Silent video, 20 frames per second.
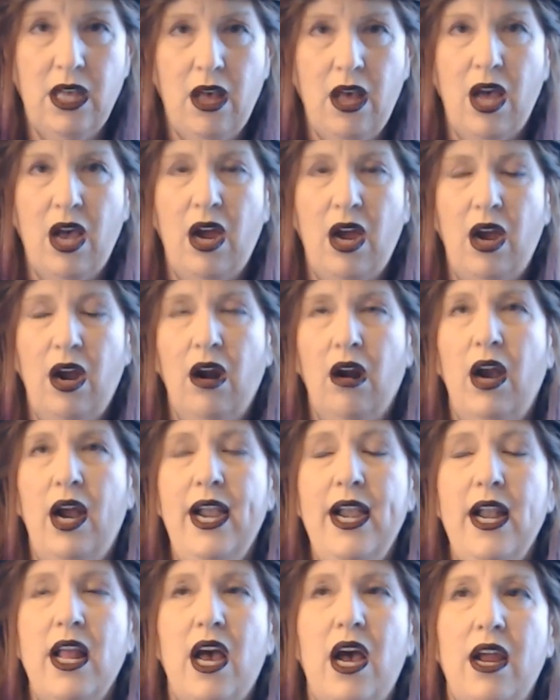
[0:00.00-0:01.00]
All
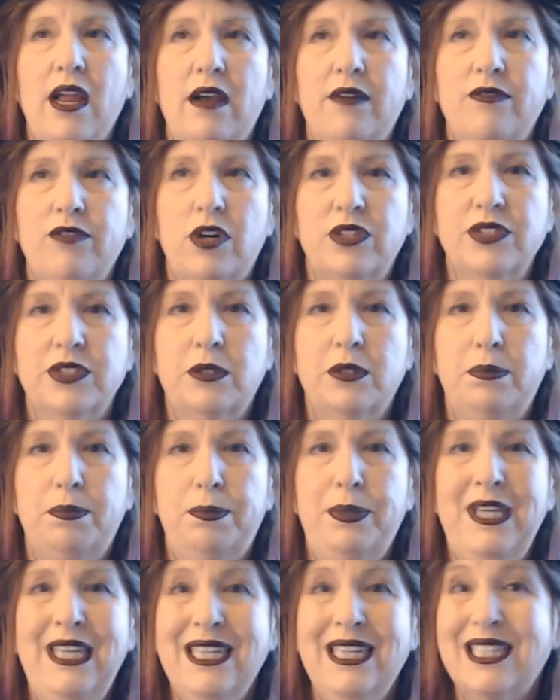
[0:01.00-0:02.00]
right. I have also
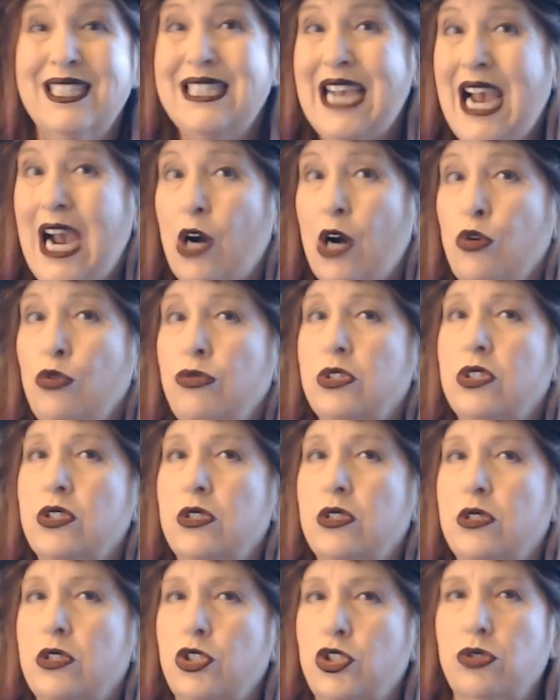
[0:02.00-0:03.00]
picked out
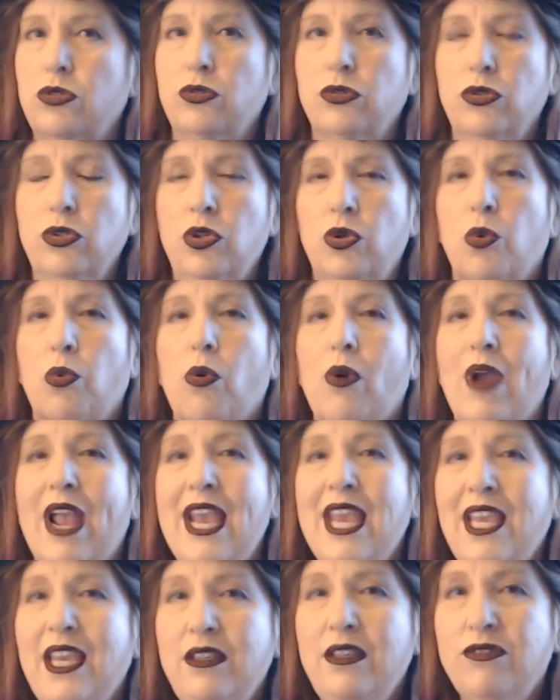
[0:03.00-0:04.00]
certain
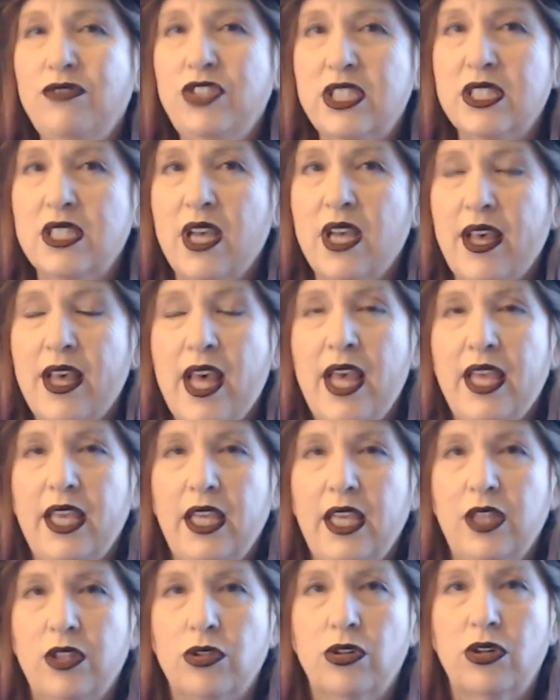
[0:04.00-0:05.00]
graves,
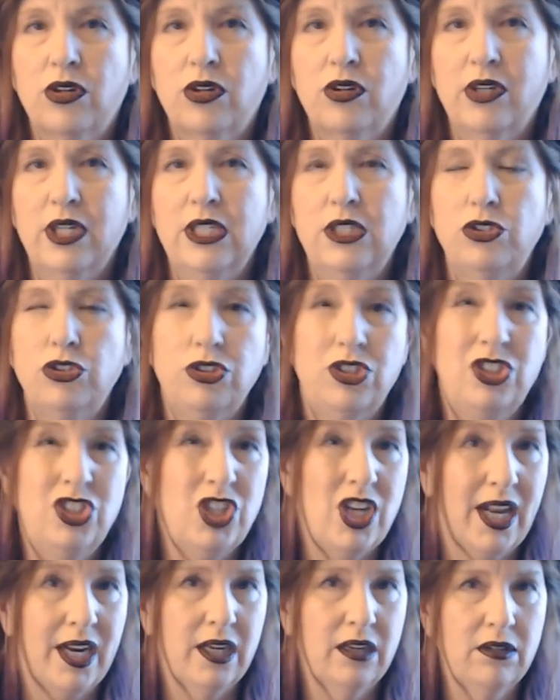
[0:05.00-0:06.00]
either
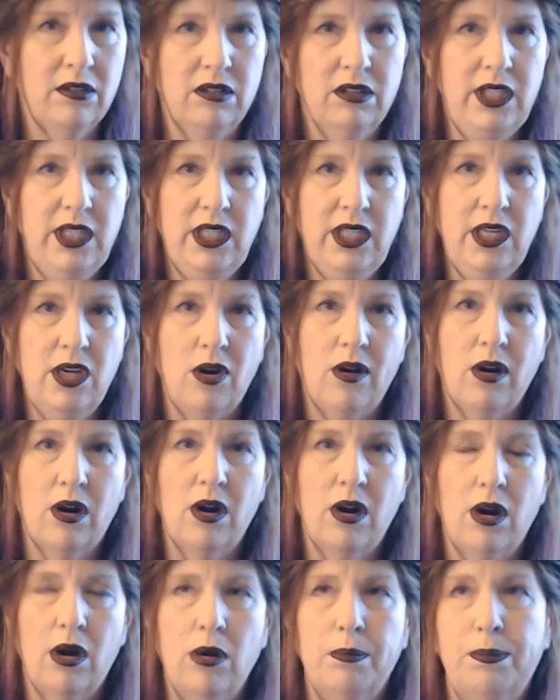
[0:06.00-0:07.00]
energetically
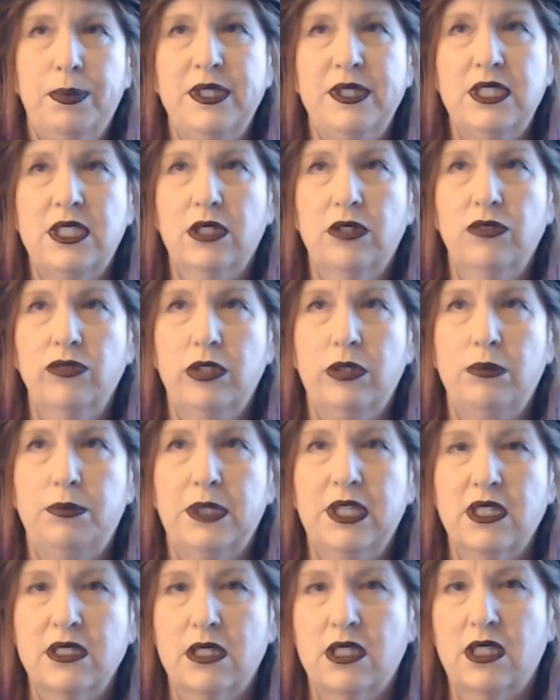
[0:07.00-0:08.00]
or particularly
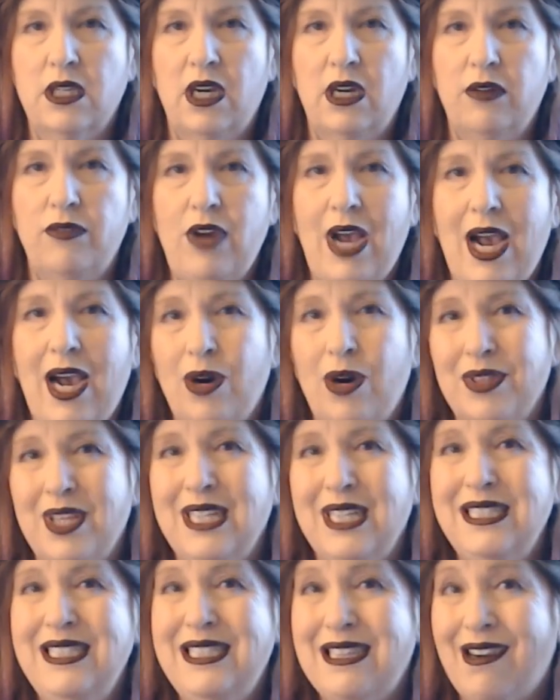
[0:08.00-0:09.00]
because of how
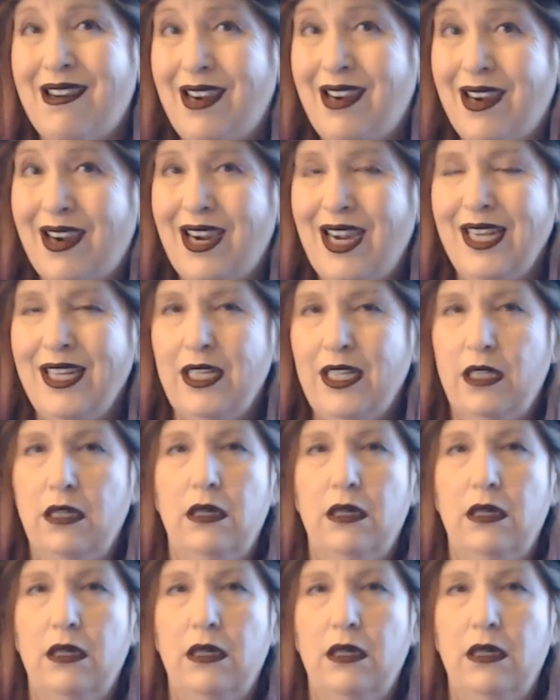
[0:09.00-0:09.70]
they died.